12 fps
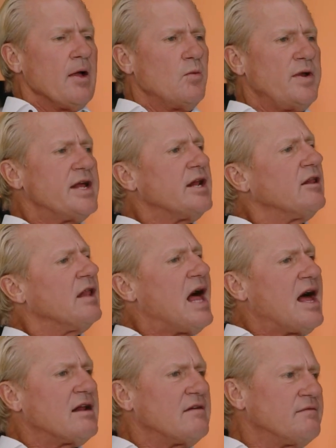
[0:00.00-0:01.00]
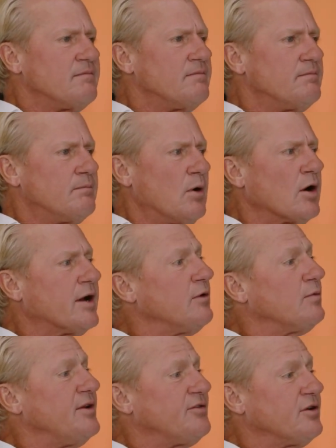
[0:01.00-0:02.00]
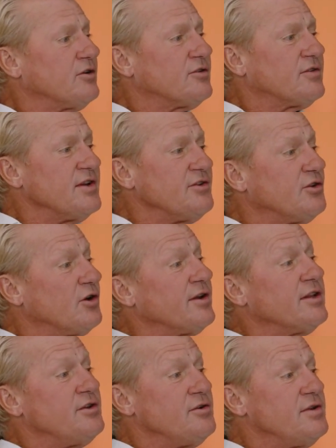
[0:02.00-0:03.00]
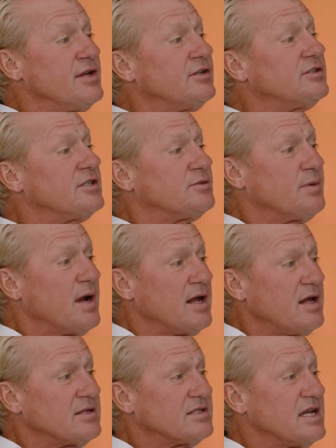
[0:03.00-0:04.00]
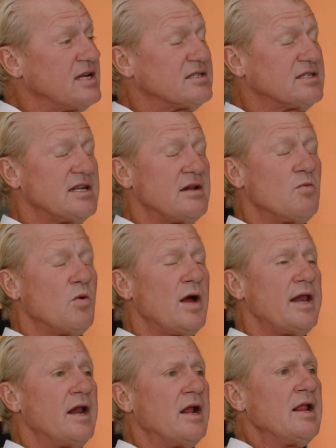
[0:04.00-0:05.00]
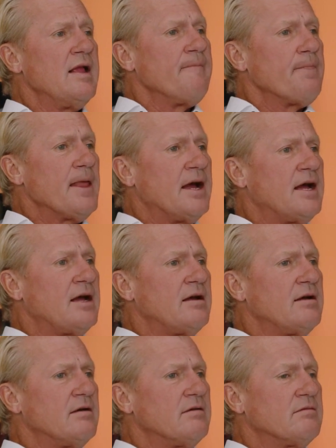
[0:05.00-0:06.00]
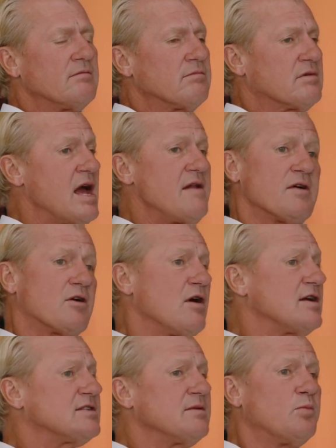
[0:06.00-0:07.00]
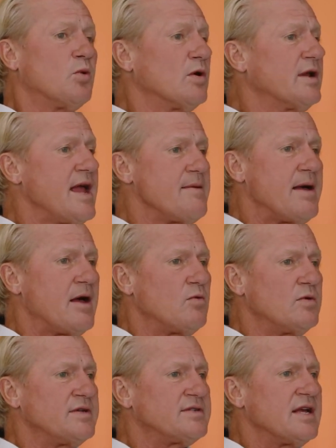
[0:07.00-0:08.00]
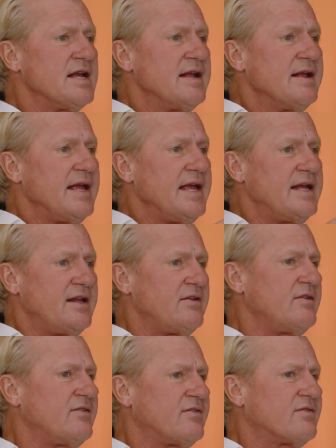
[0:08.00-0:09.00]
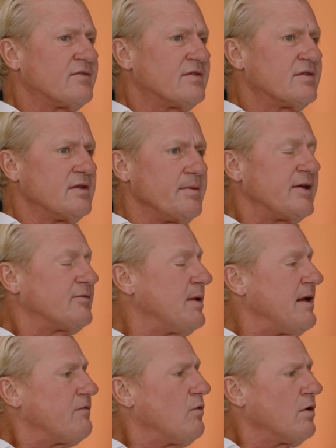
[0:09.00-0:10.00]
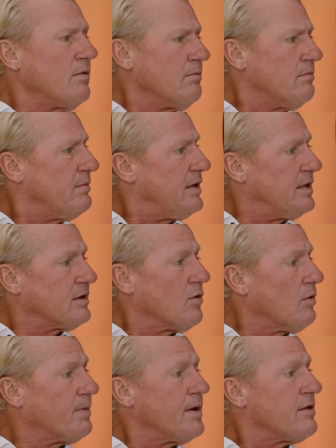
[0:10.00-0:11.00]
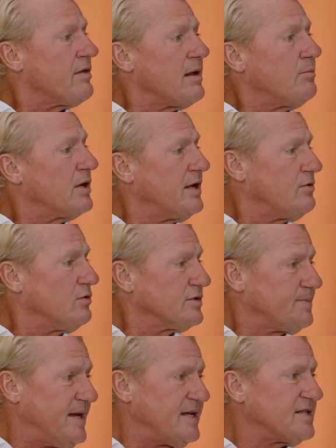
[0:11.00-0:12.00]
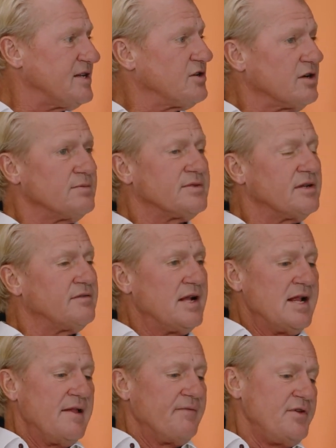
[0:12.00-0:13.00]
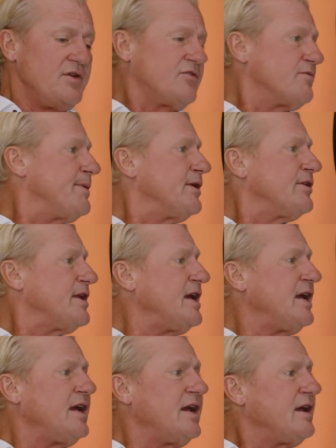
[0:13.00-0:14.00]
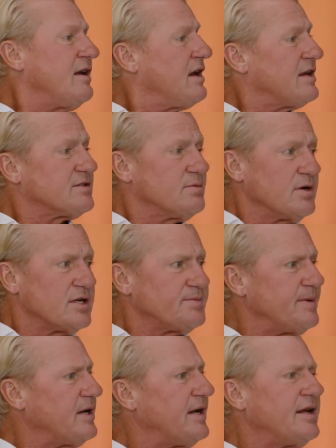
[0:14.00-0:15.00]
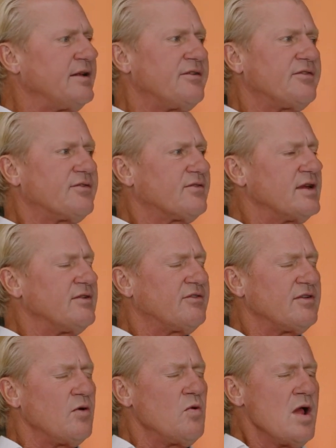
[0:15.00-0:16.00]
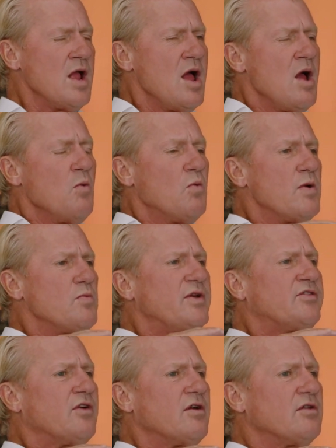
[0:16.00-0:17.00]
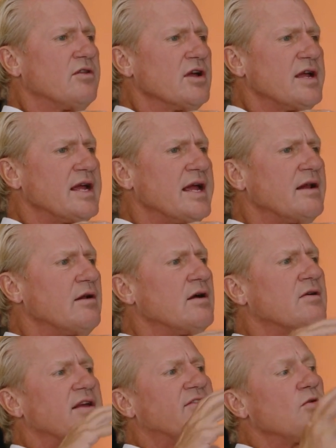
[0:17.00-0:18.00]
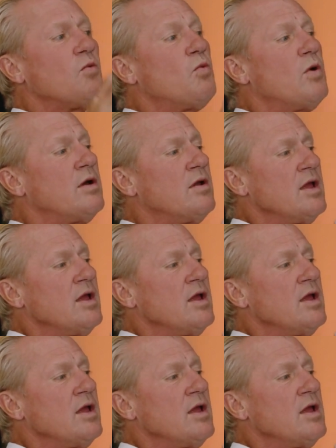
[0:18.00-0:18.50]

we did a lot of market research and during the due diligence process, and what kind of across the board came out was it is the best platform in the corporate online booking tool space in terms of usability, customer experience. And so when we started looking at, okay, so